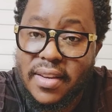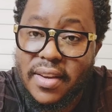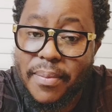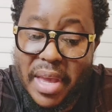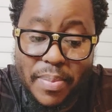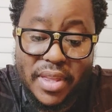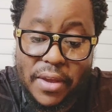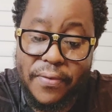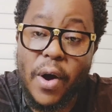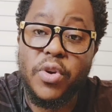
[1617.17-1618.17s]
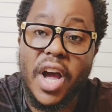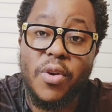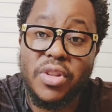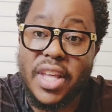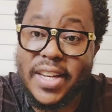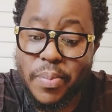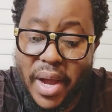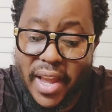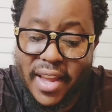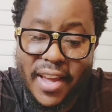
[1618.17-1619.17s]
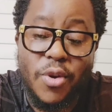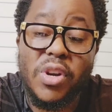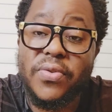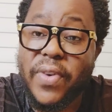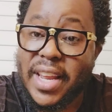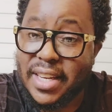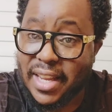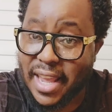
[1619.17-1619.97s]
Maybe they found out that by not finding